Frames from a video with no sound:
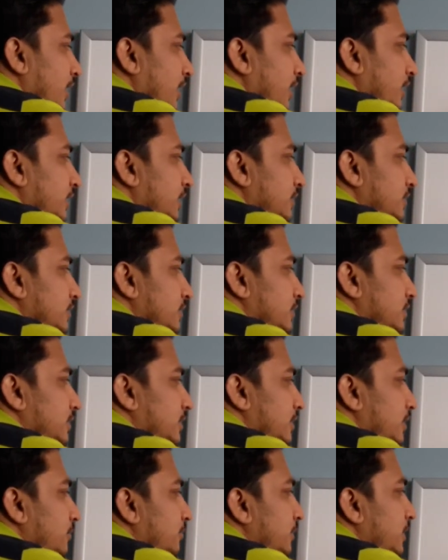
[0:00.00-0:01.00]
And
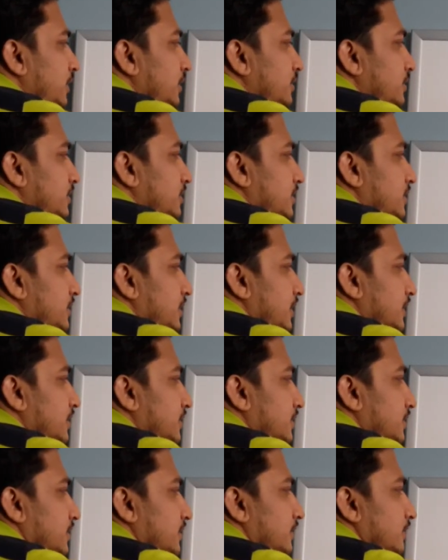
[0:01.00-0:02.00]
Z means
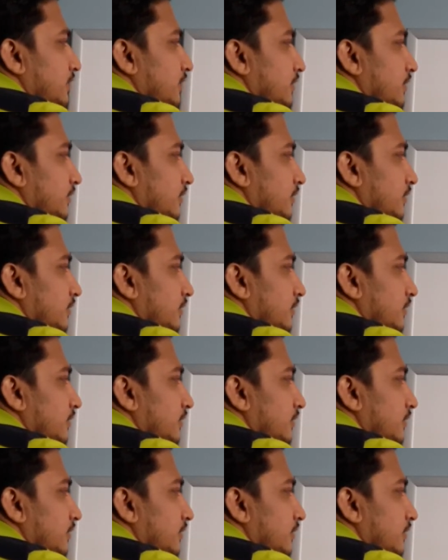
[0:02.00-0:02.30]
cis.